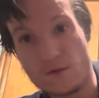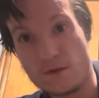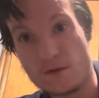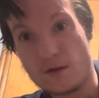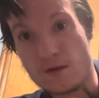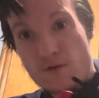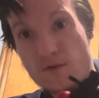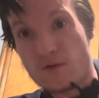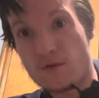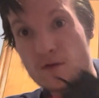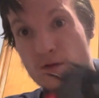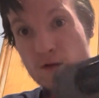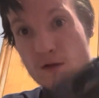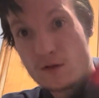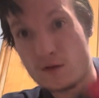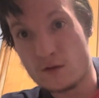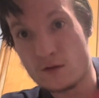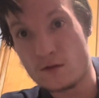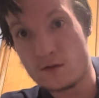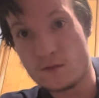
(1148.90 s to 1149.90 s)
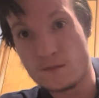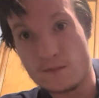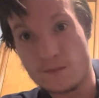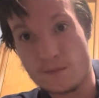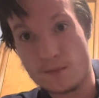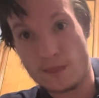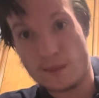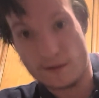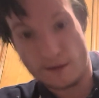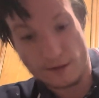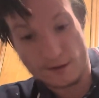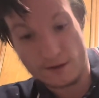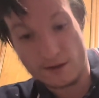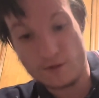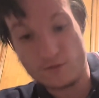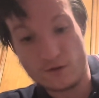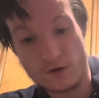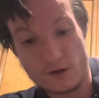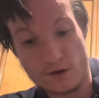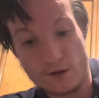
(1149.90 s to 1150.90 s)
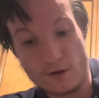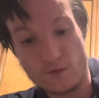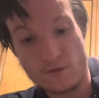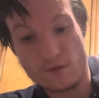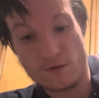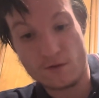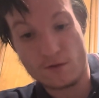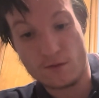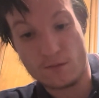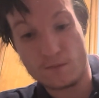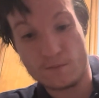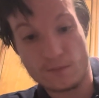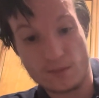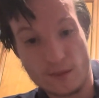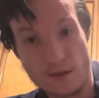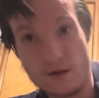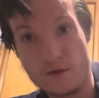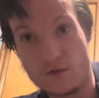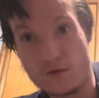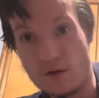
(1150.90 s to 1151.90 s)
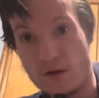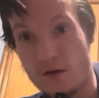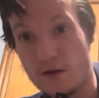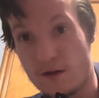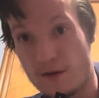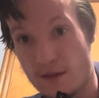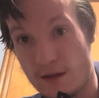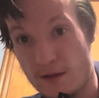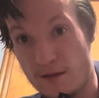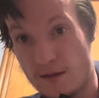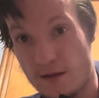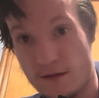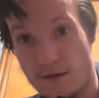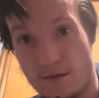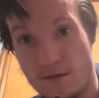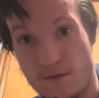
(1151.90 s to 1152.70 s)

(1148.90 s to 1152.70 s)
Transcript: this, like, even YouTube is going to think that